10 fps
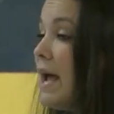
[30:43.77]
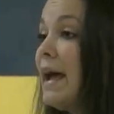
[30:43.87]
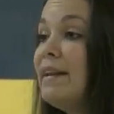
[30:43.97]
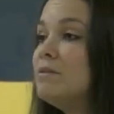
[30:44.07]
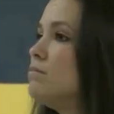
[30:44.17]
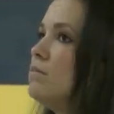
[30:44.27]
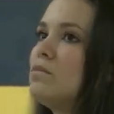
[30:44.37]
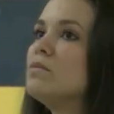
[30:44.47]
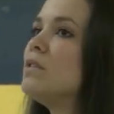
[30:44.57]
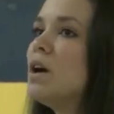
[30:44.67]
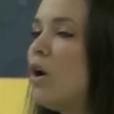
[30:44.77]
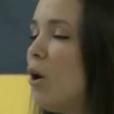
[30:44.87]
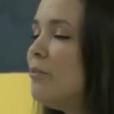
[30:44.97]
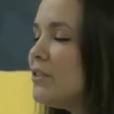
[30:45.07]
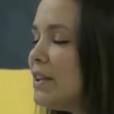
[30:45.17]
And
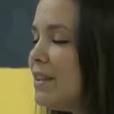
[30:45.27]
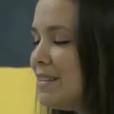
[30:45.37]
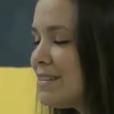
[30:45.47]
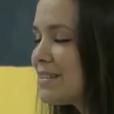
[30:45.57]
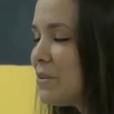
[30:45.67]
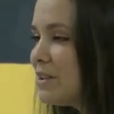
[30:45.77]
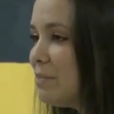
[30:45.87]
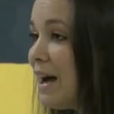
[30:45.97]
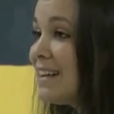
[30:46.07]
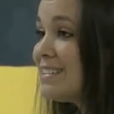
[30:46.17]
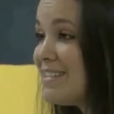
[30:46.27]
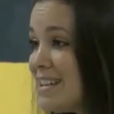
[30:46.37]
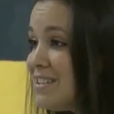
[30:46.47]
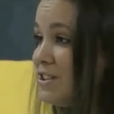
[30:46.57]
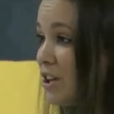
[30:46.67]
hopefully this is going to pass
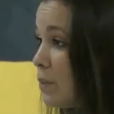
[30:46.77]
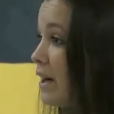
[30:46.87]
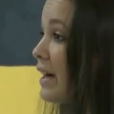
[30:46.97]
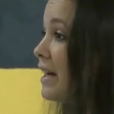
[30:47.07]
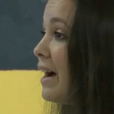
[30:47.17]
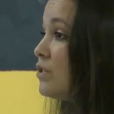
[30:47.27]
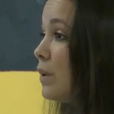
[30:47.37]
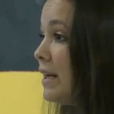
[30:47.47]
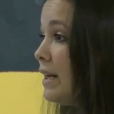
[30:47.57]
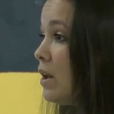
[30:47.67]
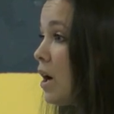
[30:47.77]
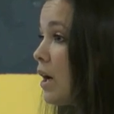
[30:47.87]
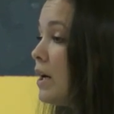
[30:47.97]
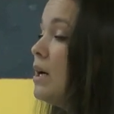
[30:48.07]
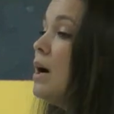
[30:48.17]
this year. We're not going to have to wait any
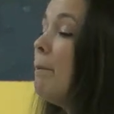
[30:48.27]
longer.